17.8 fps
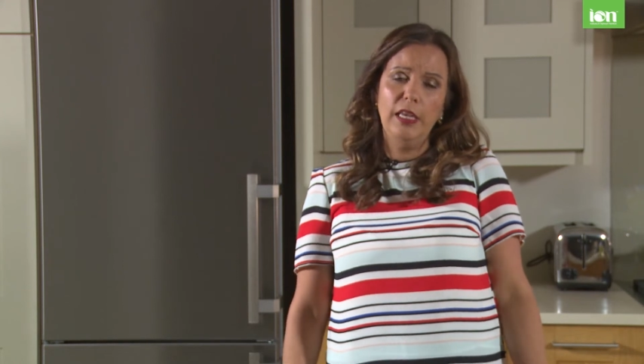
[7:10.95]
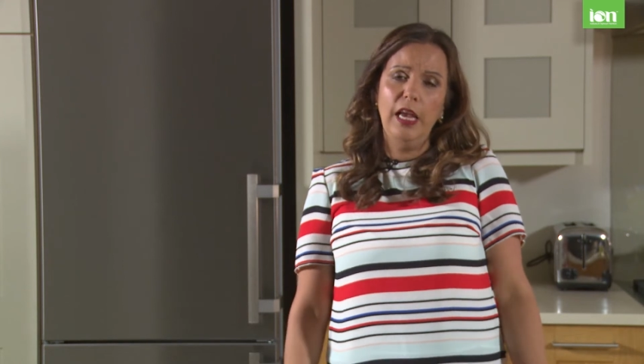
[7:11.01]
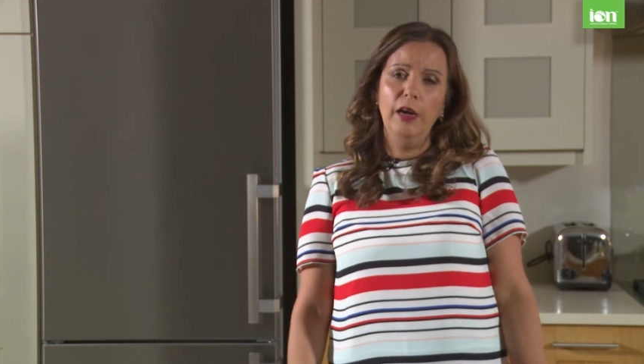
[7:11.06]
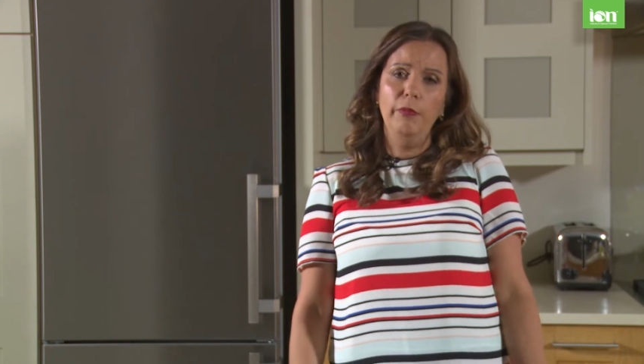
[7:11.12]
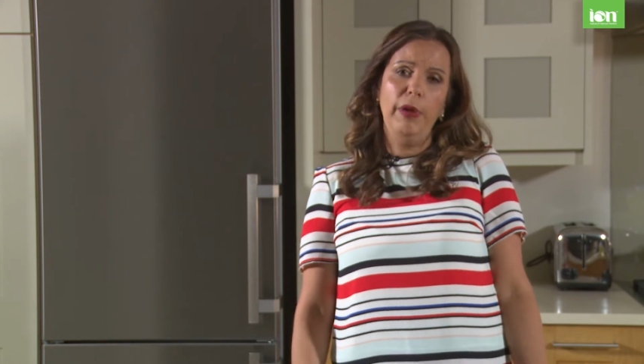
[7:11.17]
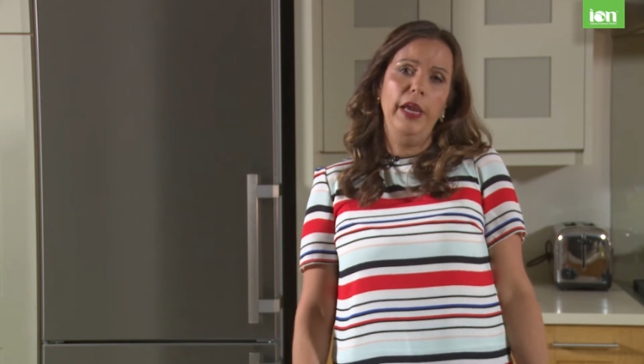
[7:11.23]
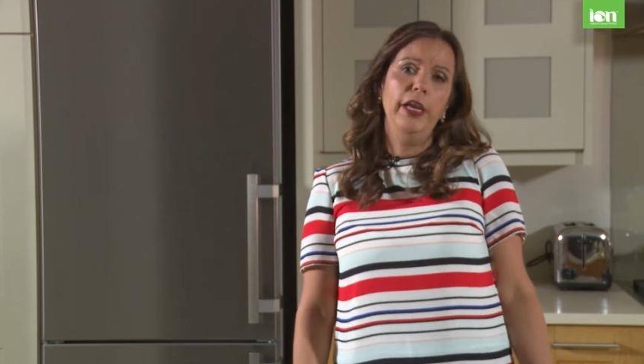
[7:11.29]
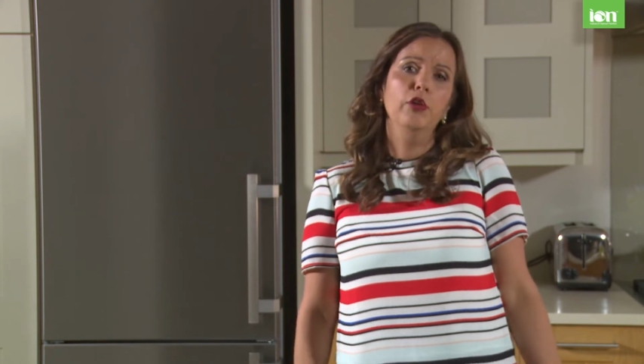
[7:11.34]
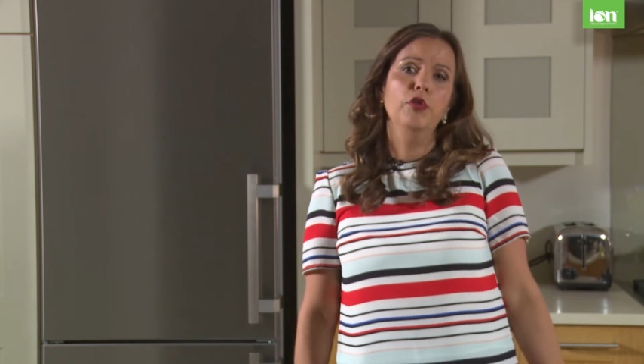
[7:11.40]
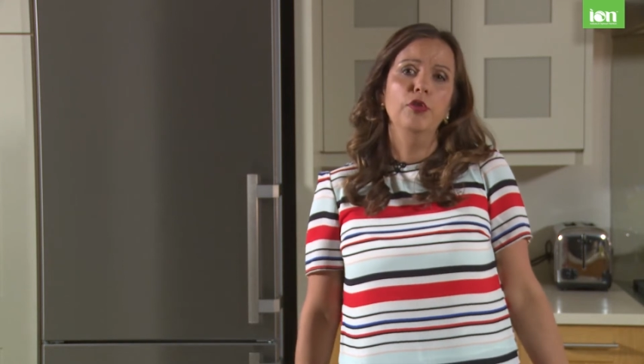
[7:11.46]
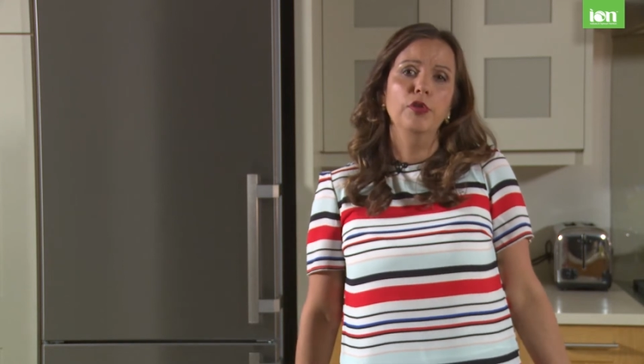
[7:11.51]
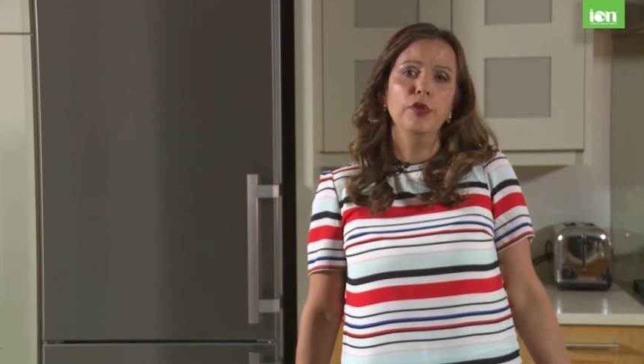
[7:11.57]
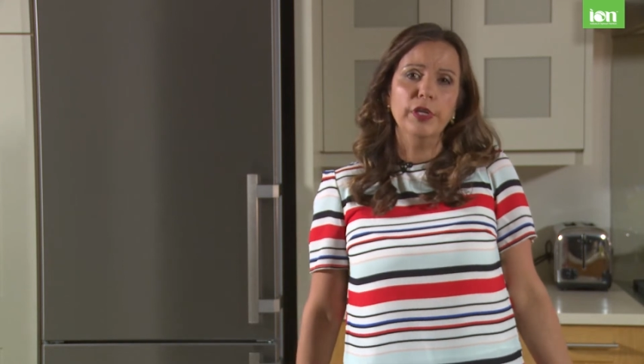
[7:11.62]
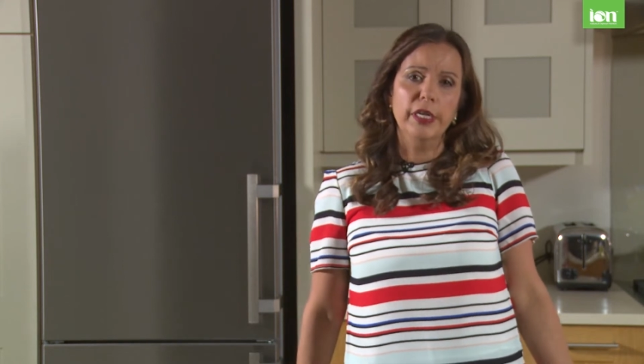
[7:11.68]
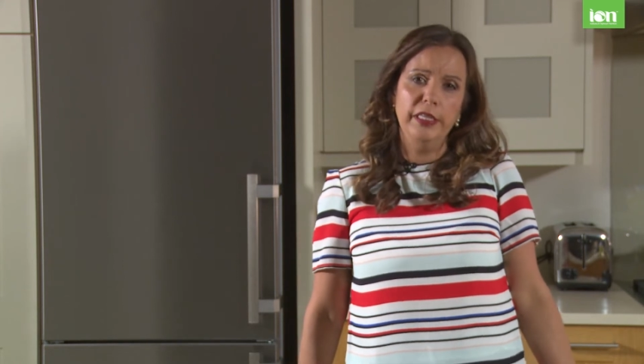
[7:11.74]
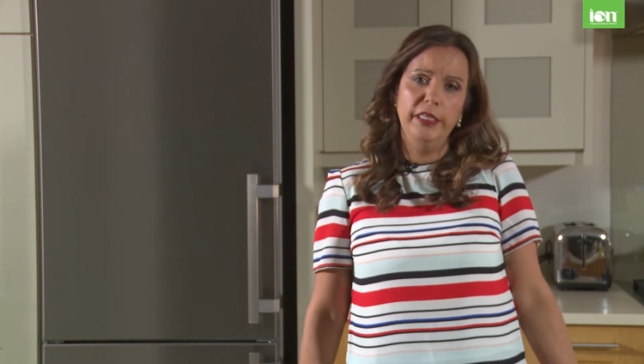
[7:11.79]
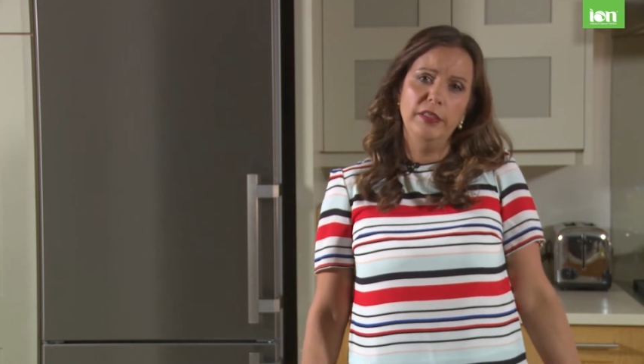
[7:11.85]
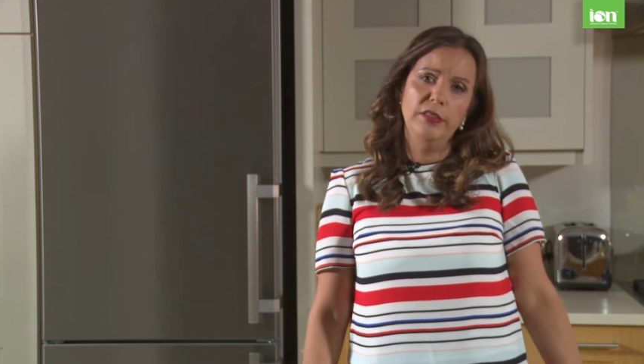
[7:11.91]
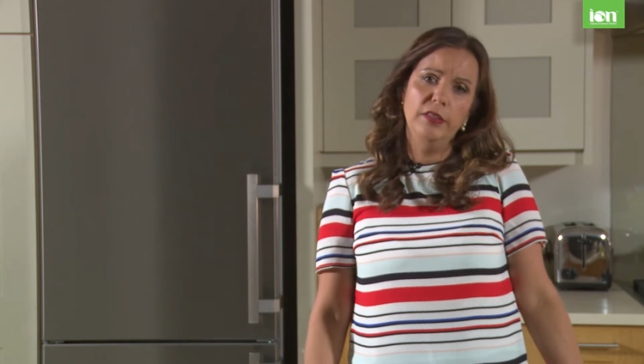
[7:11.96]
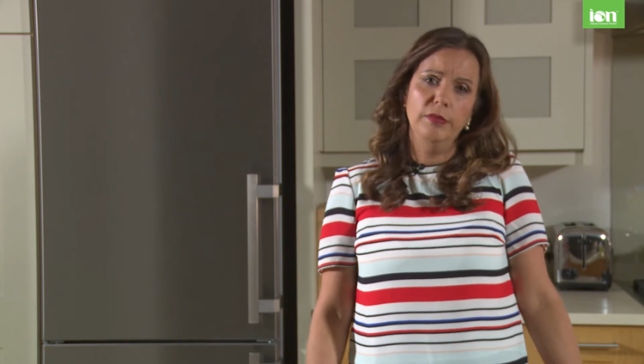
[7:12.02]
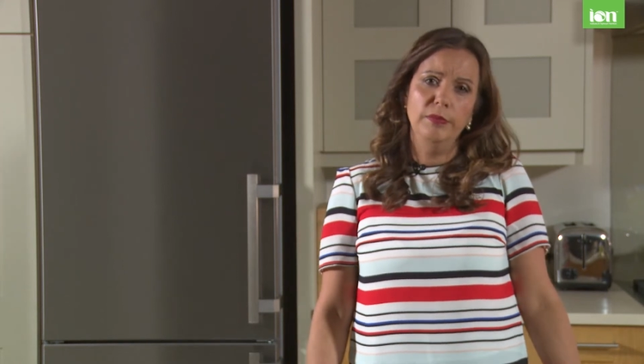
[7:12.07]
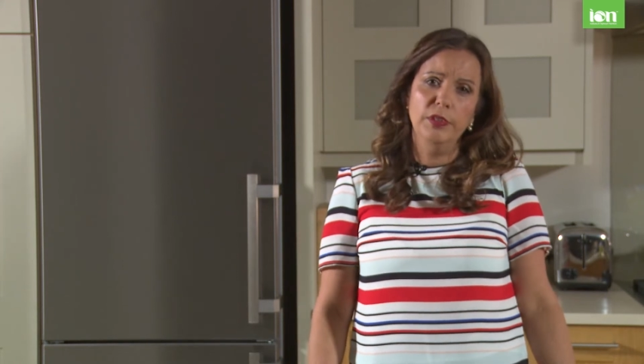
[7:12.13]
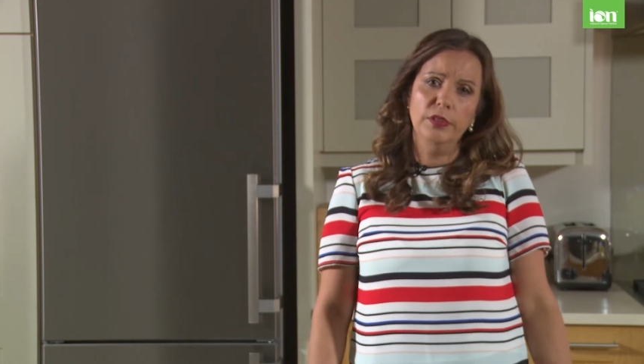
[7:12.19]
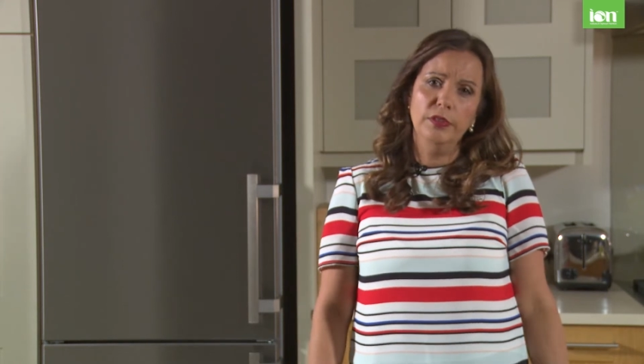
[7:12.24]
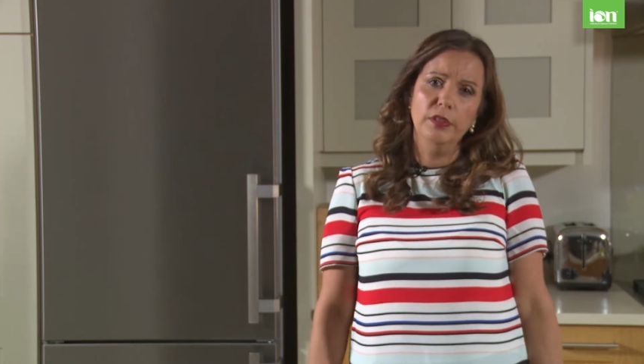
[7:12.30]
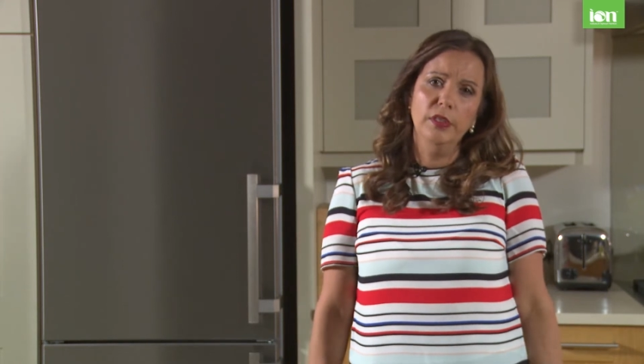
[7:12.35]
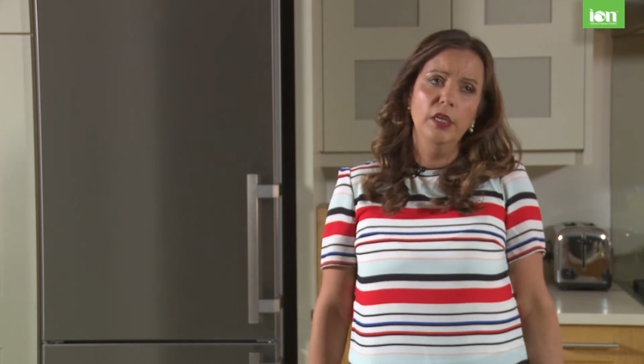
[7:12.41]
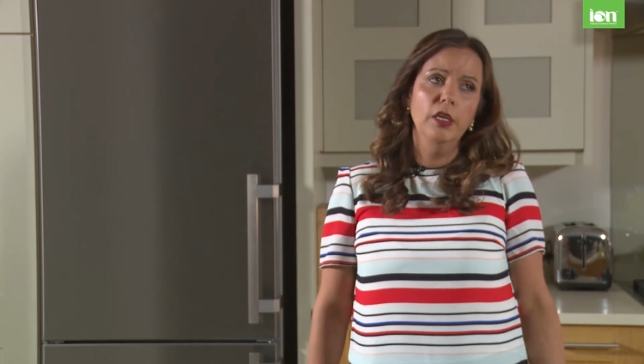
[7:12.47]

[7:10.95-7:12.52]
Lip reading: and microorganisms.